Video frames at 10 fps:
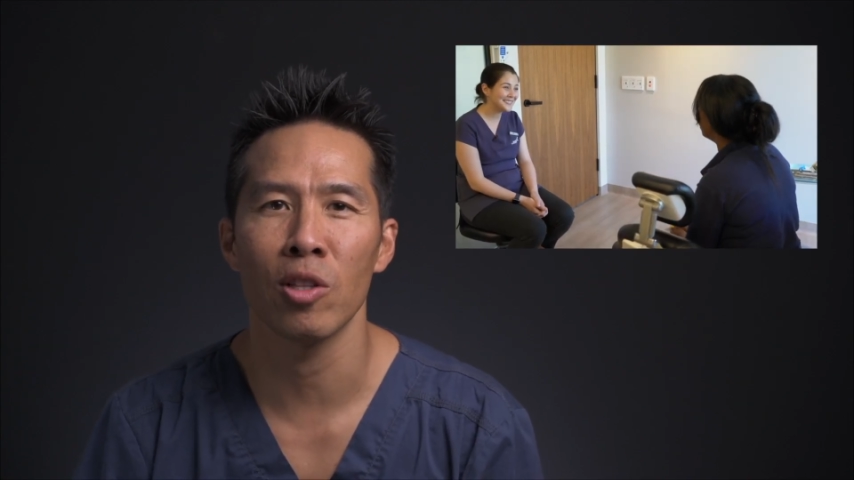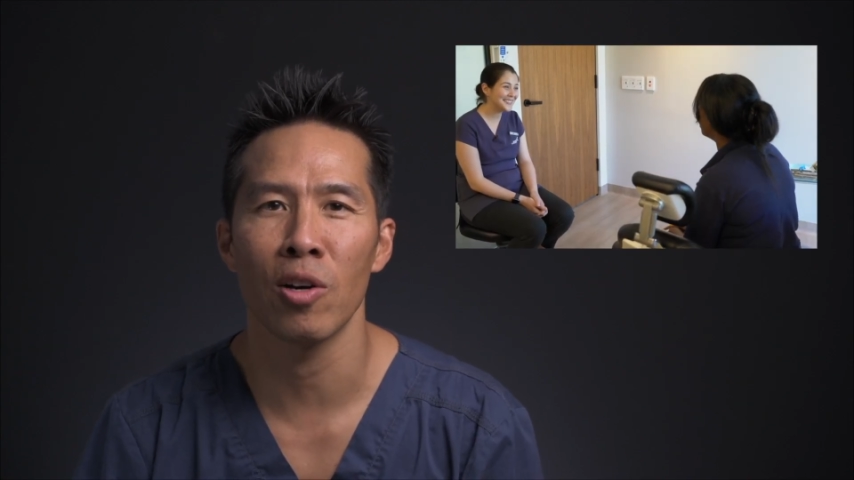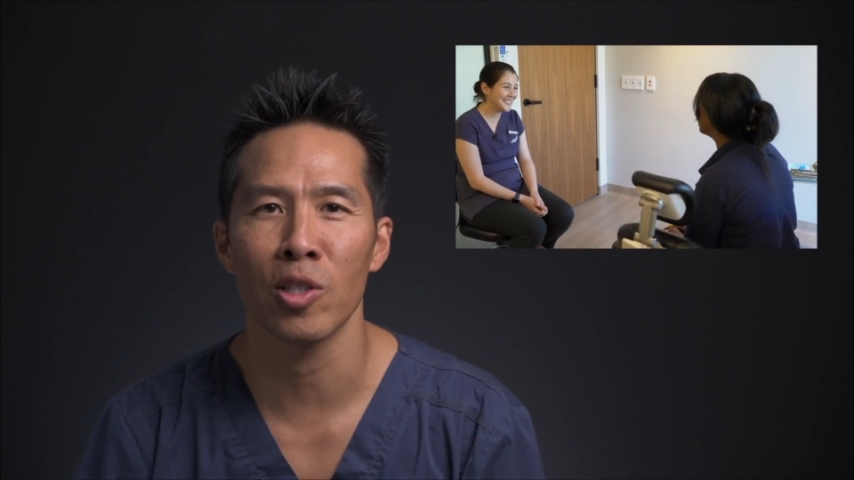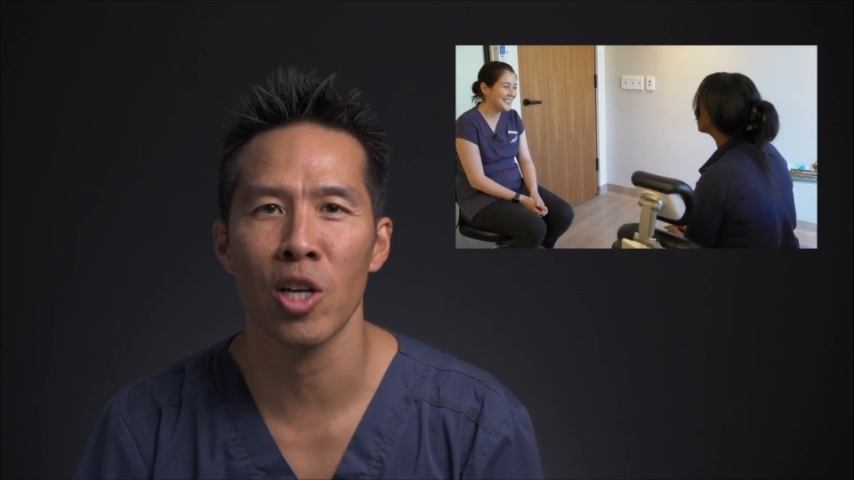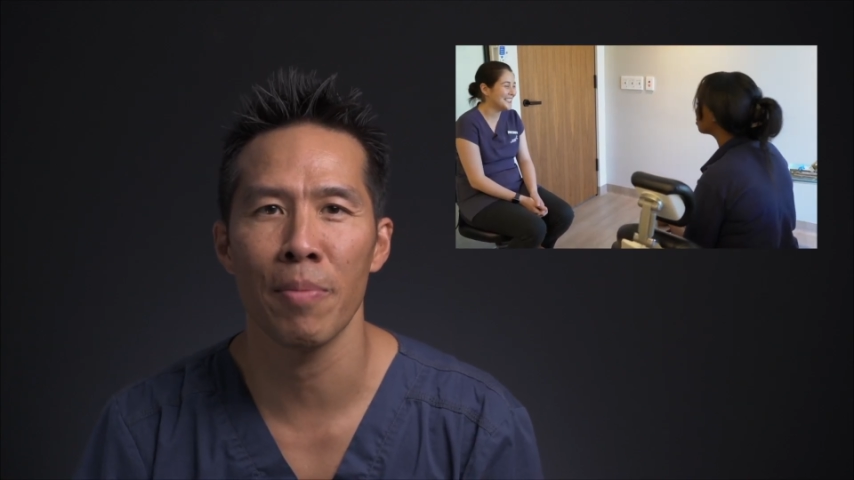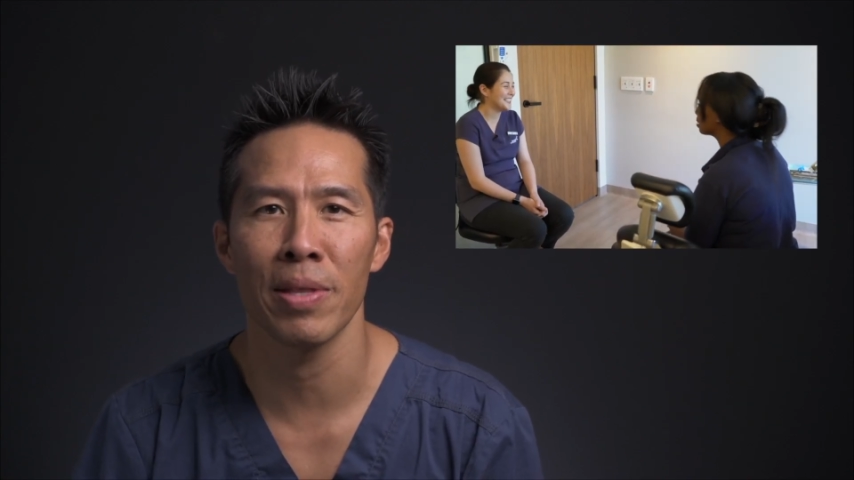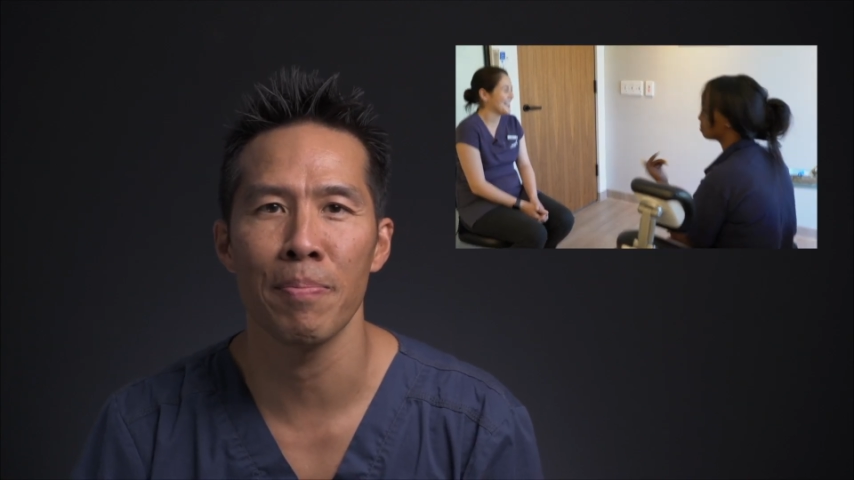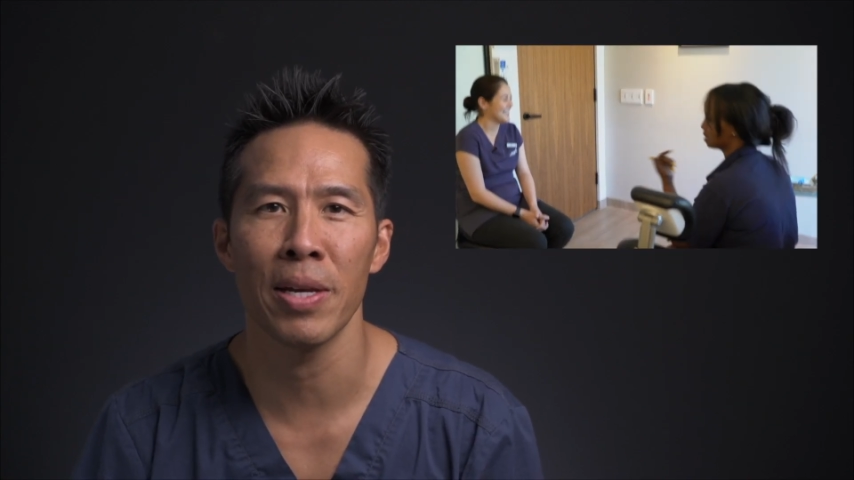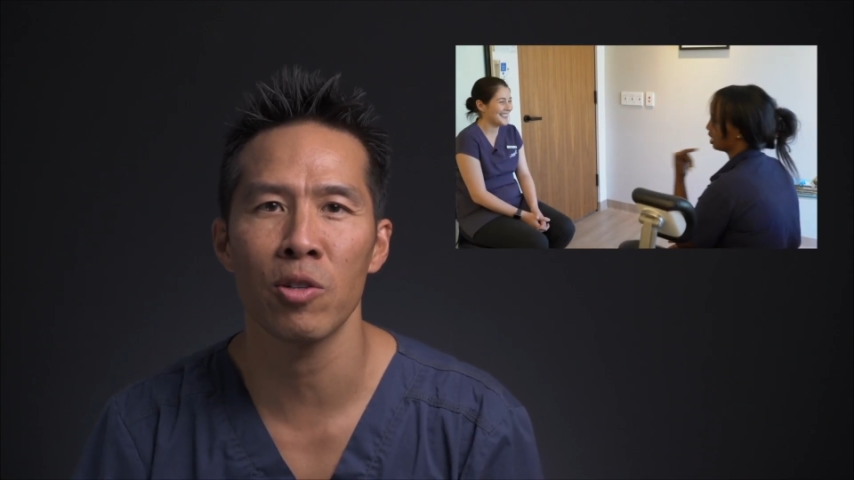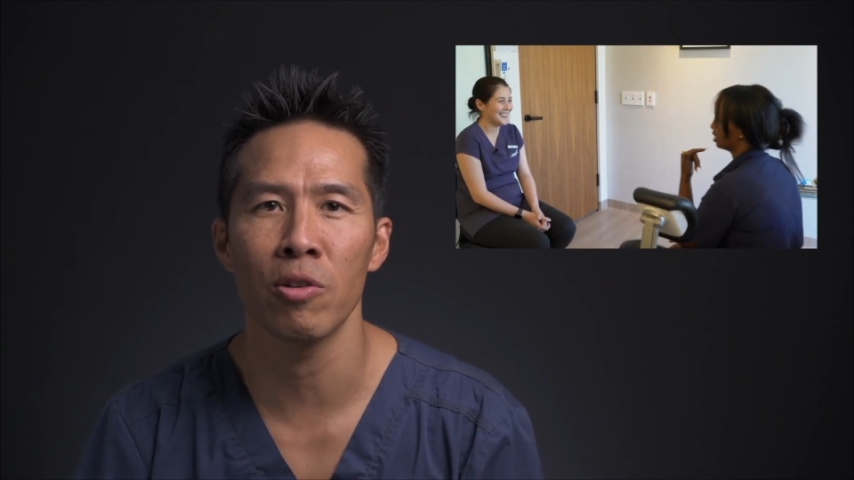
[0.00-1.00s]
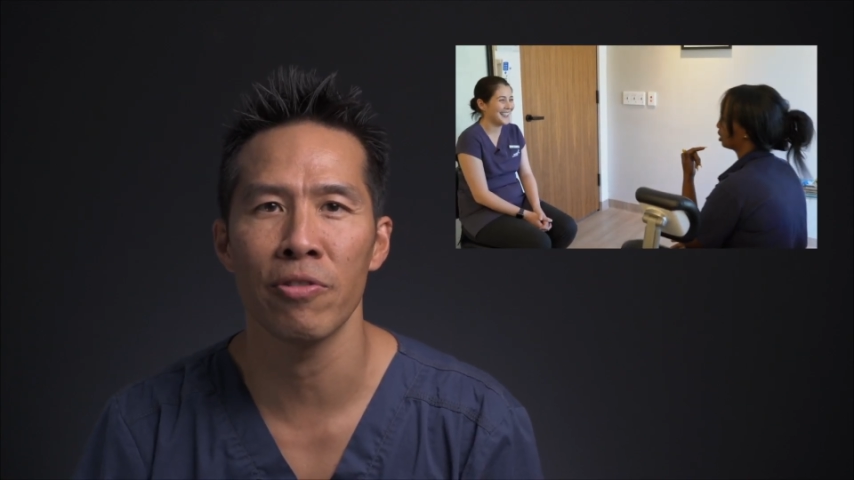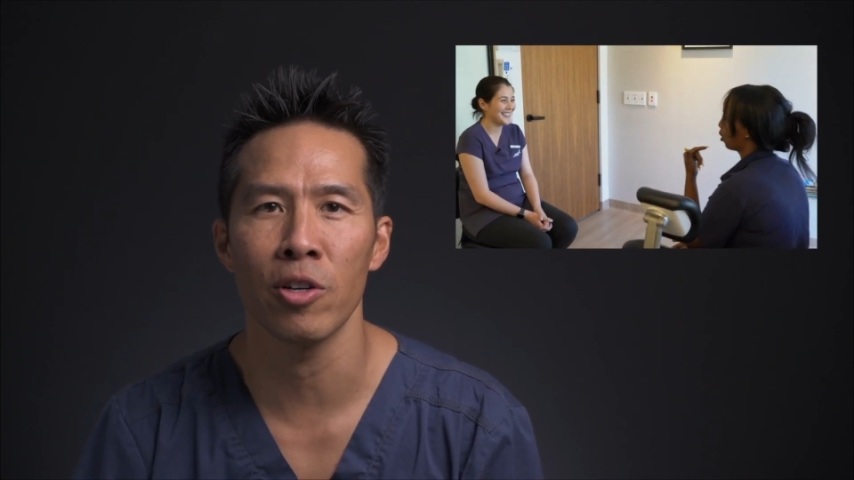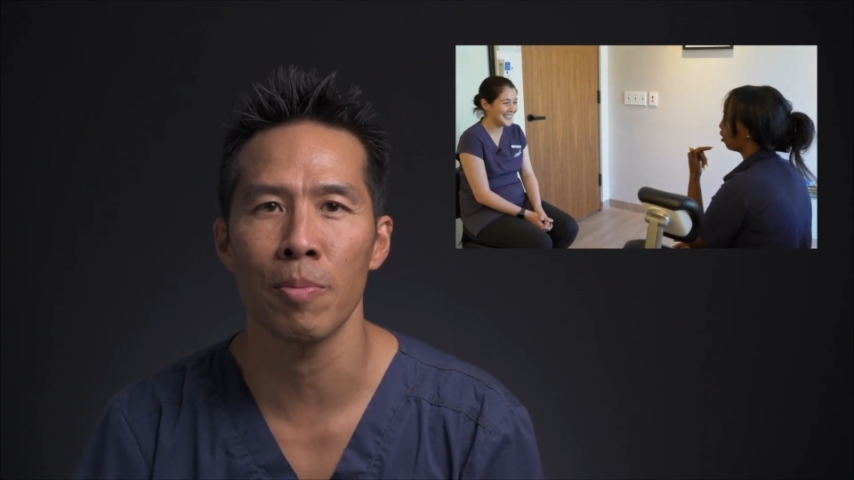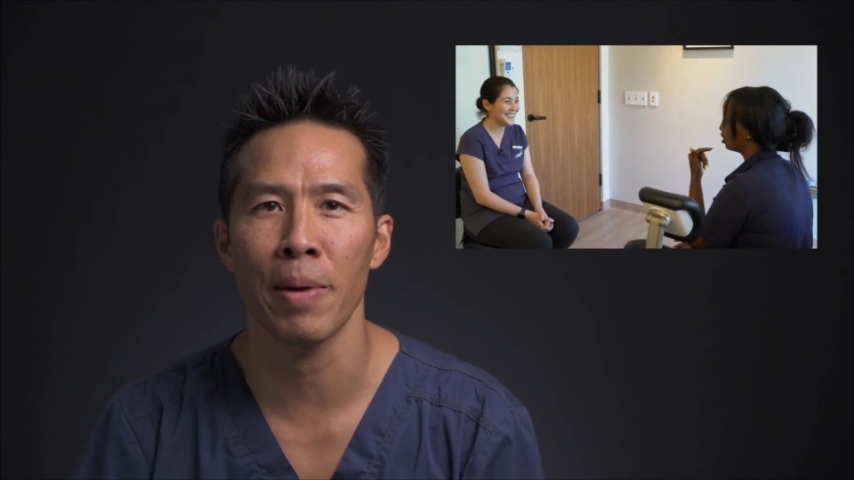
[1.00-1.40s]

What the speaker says: a long time in the medical field,